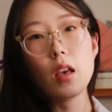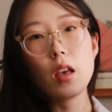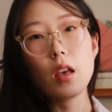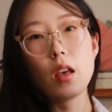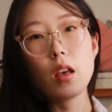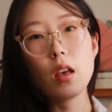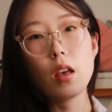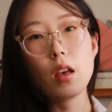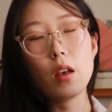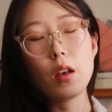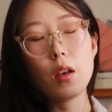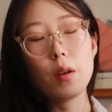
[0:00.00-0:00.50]

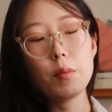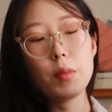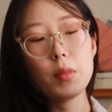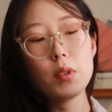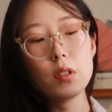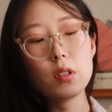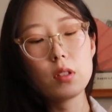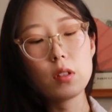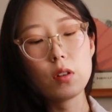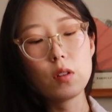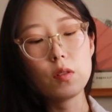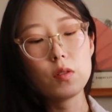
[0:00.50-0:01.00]

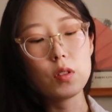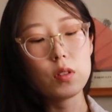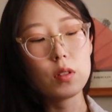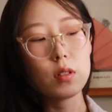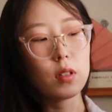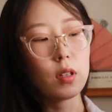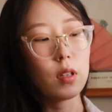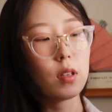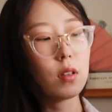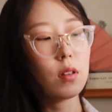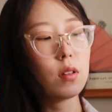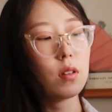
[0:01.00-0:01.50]
instead of
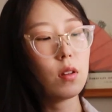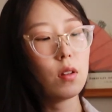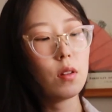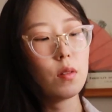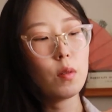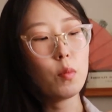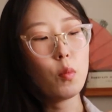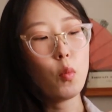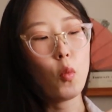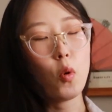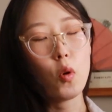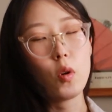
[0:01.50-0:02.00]
just like
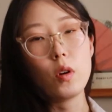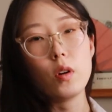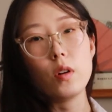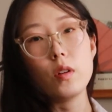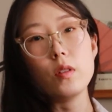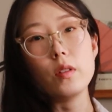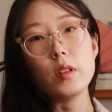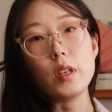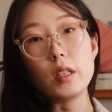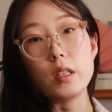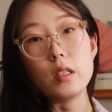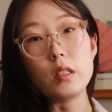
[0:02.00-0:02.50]

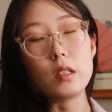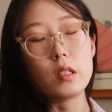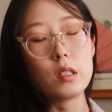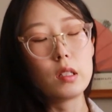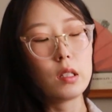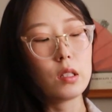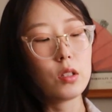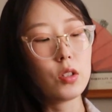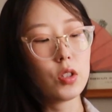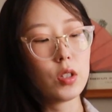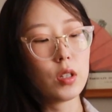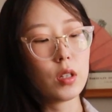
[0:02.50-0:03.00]
more linen
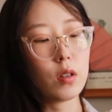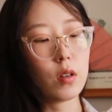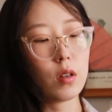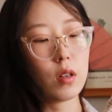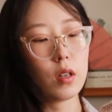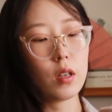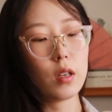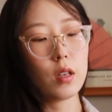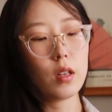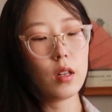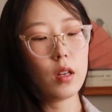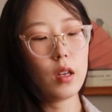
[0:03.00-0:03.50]
stitching
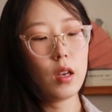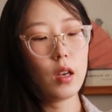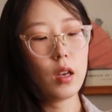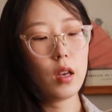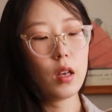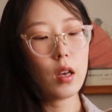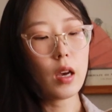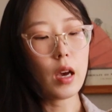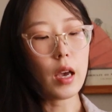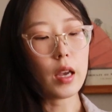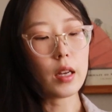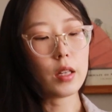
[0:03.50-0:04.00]
on it.
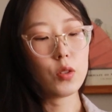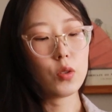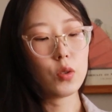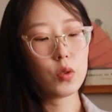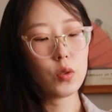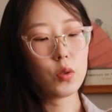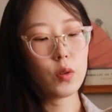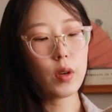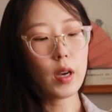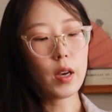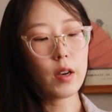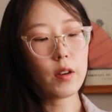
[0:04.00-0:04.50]
I
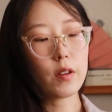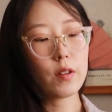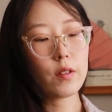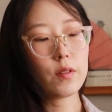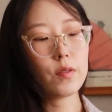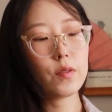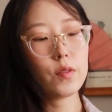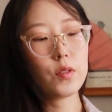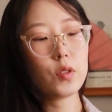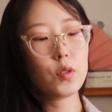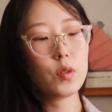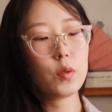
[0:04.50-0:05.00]
do
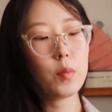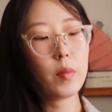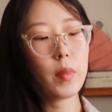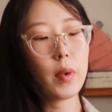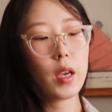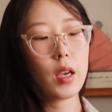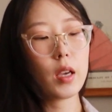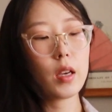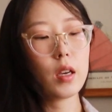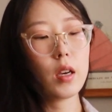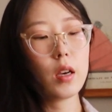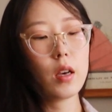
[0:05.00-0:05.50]
have to
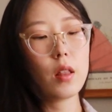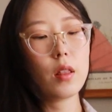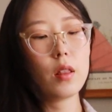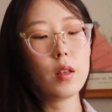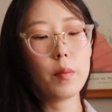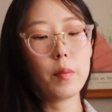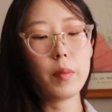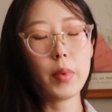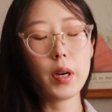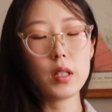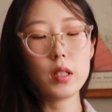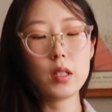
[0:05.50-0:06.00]
make
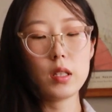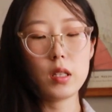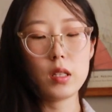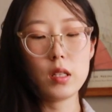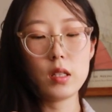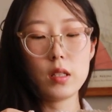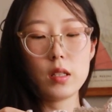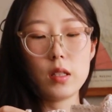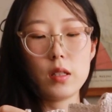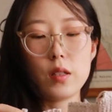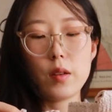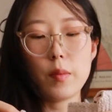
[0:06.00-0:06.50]
the
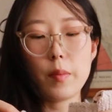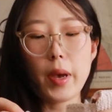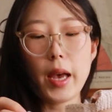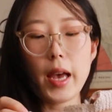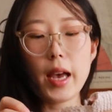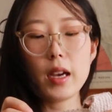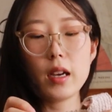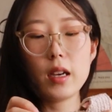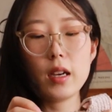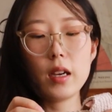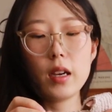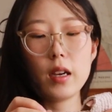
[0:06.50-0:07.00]
buttons in the
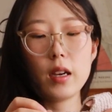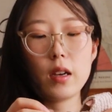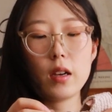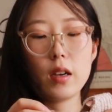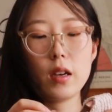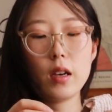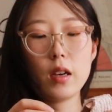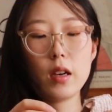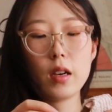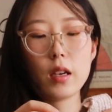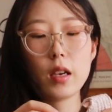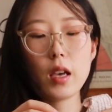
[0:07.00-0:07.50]
back.
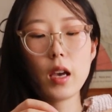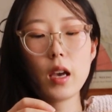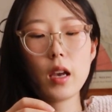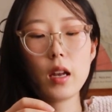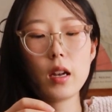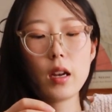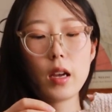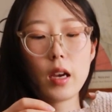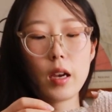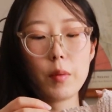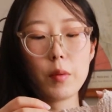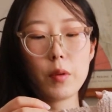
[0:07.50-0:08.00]

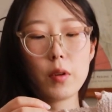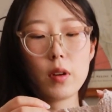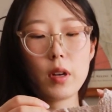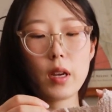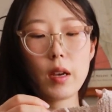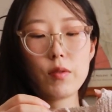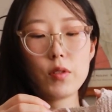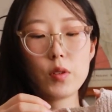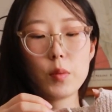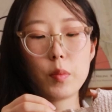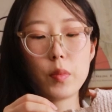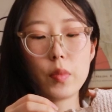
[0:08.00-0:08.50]
Again, I'm gonna
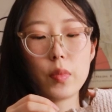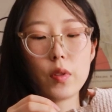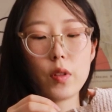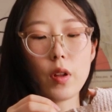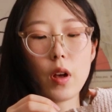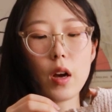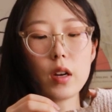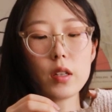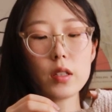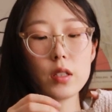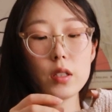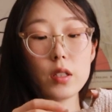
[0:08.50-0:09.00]
have to
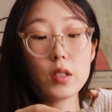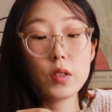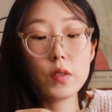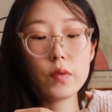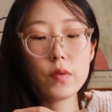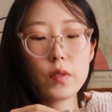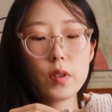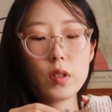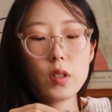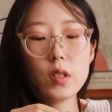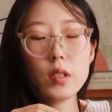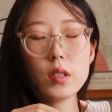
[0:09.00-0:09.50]
block this
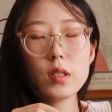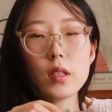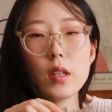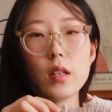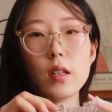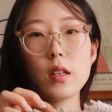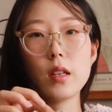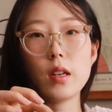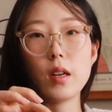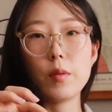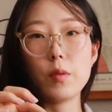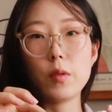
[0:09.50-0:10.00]
first
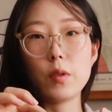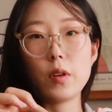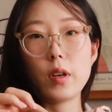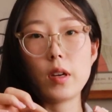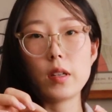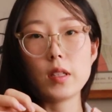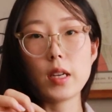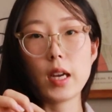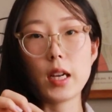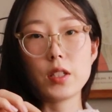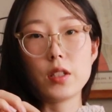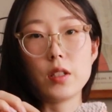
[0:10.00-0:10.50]
and then I'm gonna
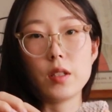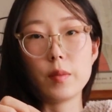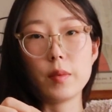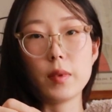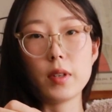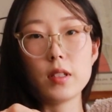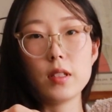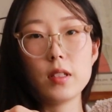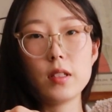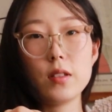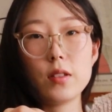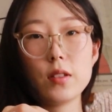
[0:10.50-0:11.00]
attach the
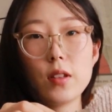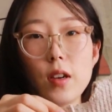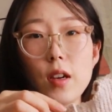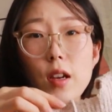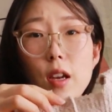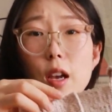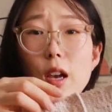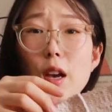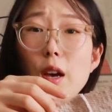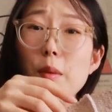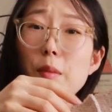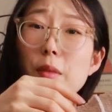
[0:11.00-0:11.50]
buttons on.
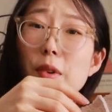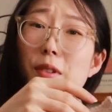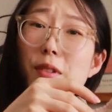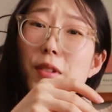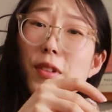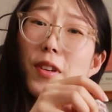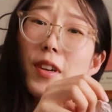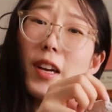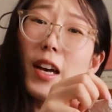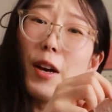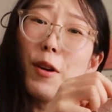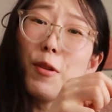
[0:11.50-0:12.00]
But
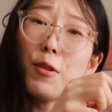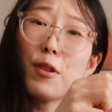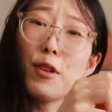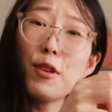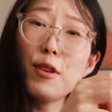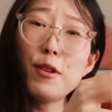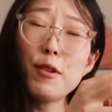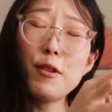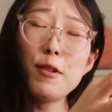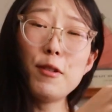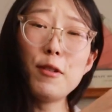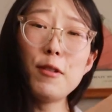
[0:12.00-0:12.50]
look how
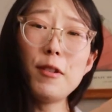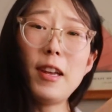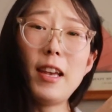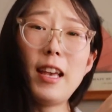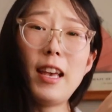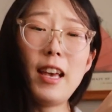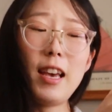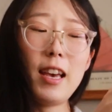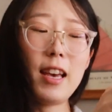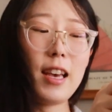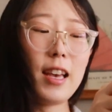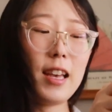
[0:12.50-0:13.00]
cute
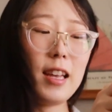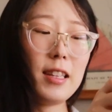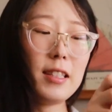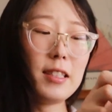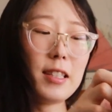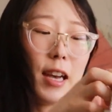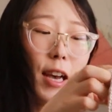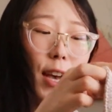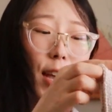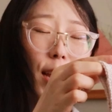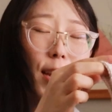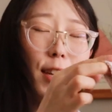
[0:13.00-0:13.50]
and
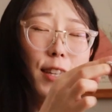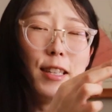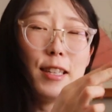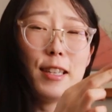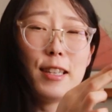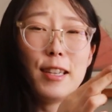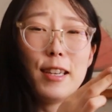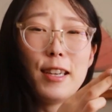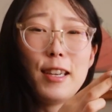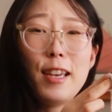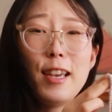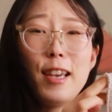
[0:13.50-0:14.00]

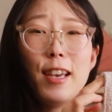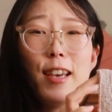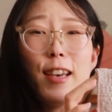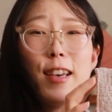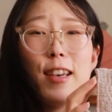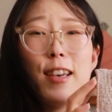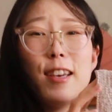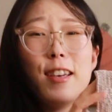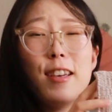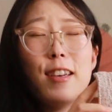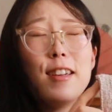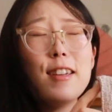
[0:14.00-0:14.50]
tiny
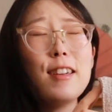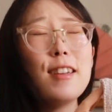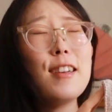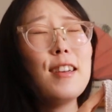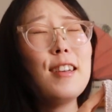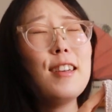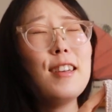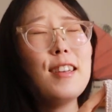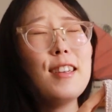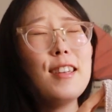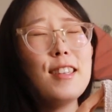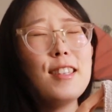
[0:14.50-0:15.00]
it
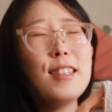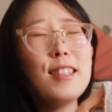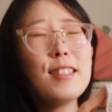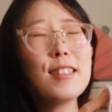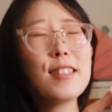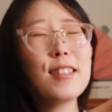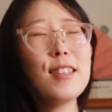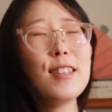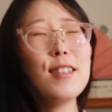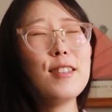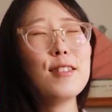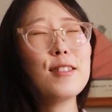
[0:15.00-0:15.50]

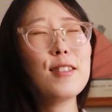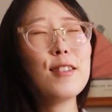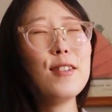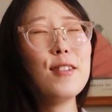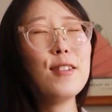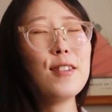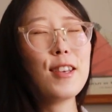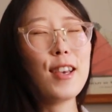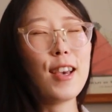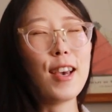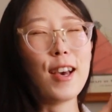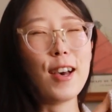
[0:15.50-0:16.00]
is. It's
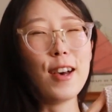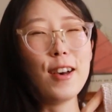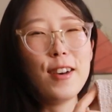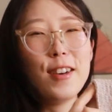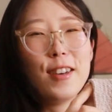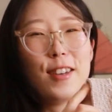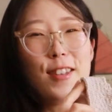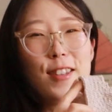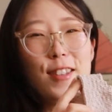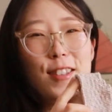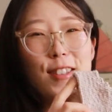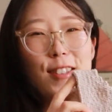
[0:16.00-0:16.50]
so
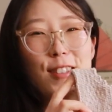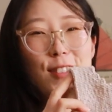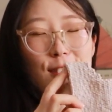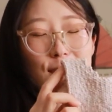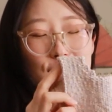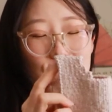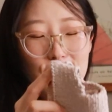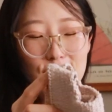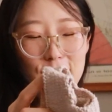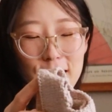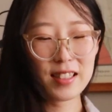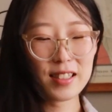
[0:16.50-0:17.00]

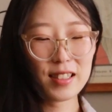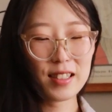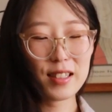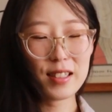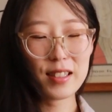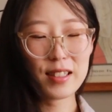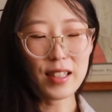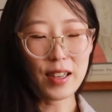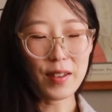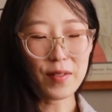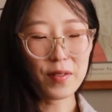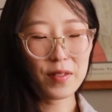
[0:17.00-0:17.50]
cute. This
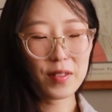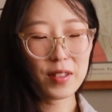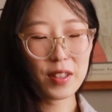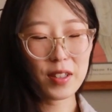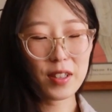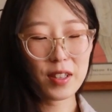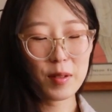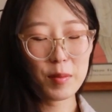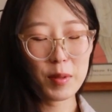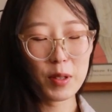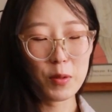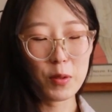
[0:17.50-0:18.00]
is definitely
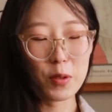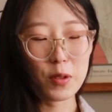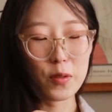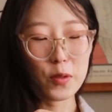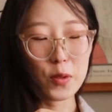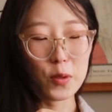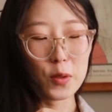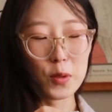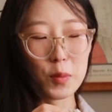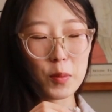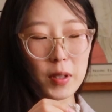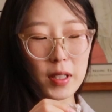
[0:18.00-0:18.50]
gonna be one of
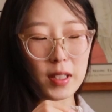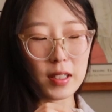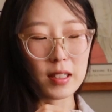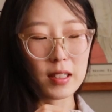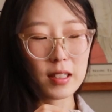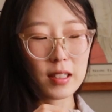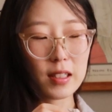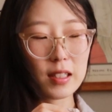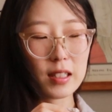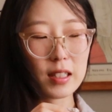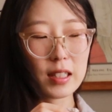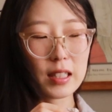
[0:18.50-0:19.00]
those
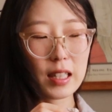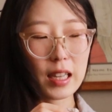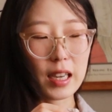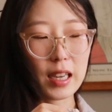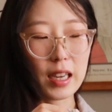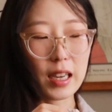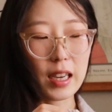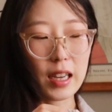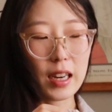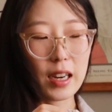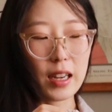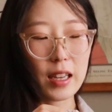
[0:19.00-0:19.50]
pieces
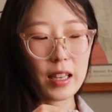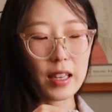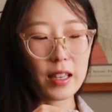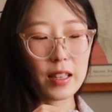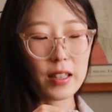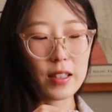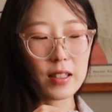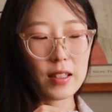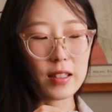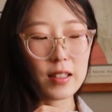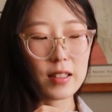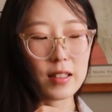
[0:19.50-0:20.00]
that
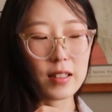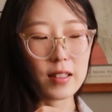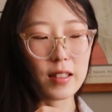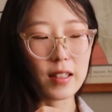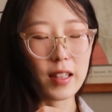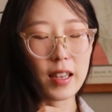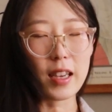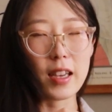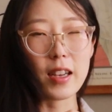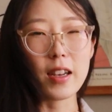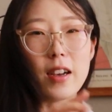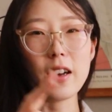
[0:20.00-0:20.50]
is
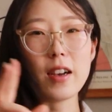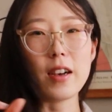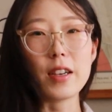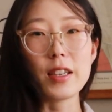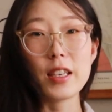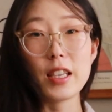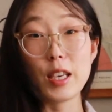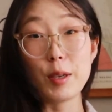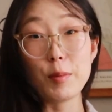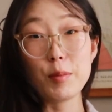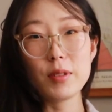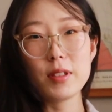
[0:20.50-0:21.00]
like a
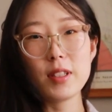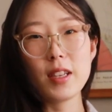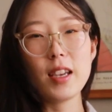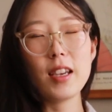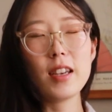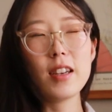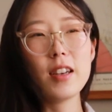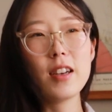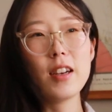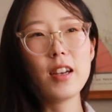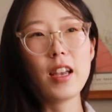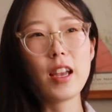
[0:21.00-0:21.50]

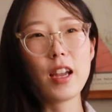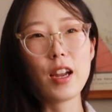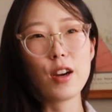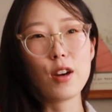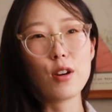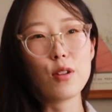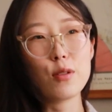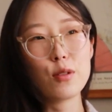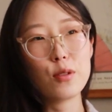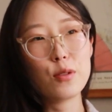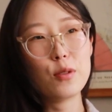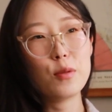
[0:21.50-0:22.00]
keepsake,
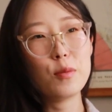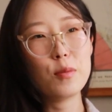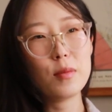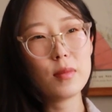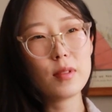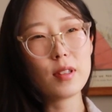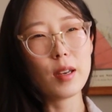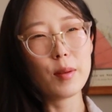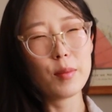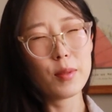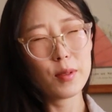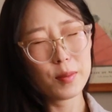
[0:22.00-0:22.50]
heirloom
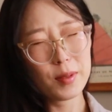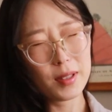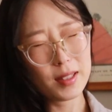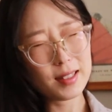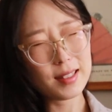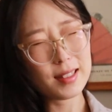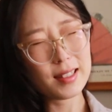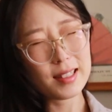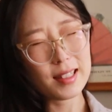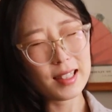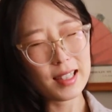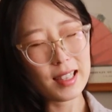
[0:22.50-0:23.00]
type of
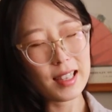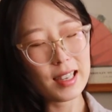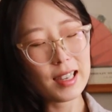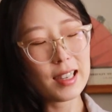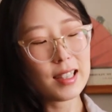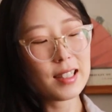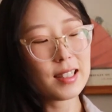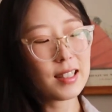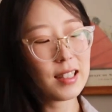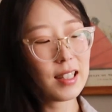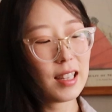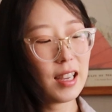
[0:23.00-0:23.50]
pieces, I
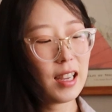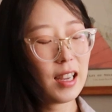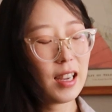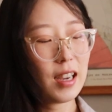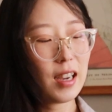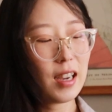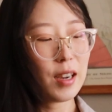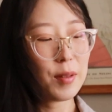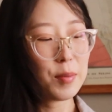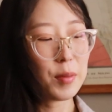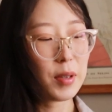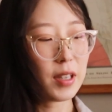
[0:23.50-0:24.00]
guess,
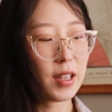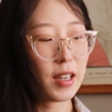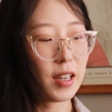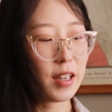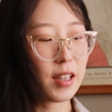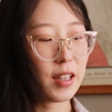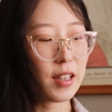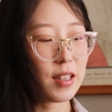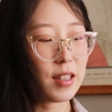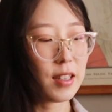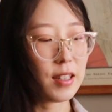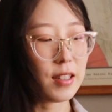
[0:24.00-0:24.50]

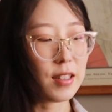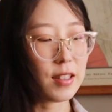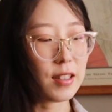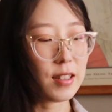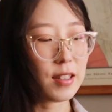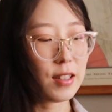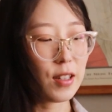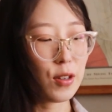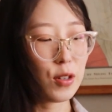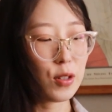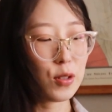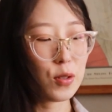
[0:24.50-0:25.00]

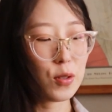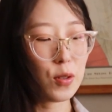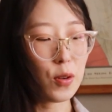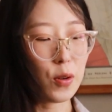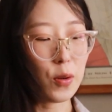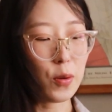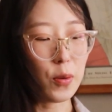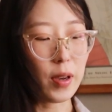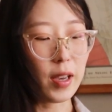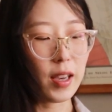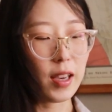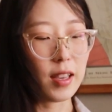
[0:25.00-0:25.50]
because there's
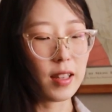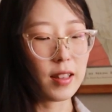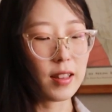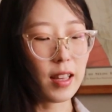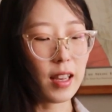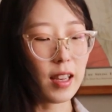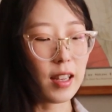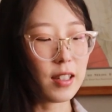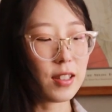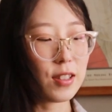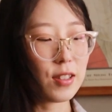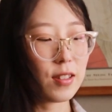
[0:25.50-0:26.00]
no way
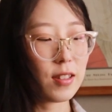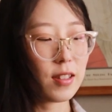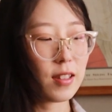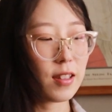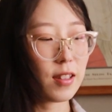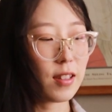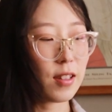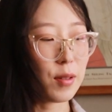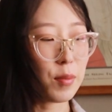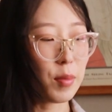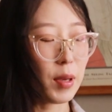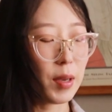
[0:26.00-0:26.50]
that
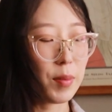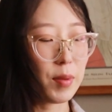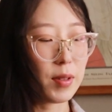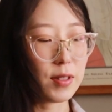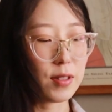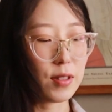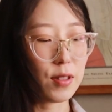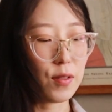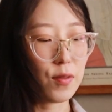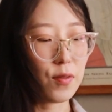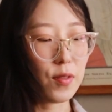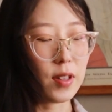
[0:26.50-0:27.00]
the
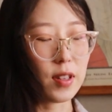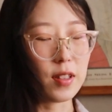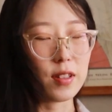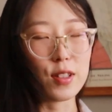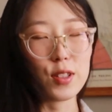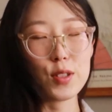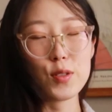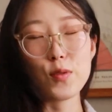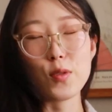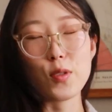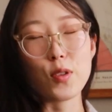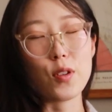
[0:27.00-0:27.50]
baby's gonna fit in
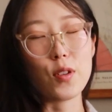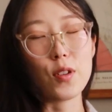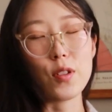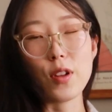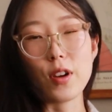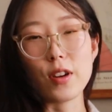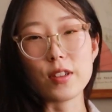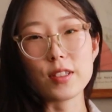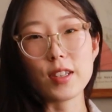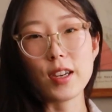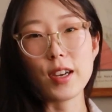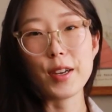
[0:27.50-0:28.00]
this for a
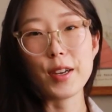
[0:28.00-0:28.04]
long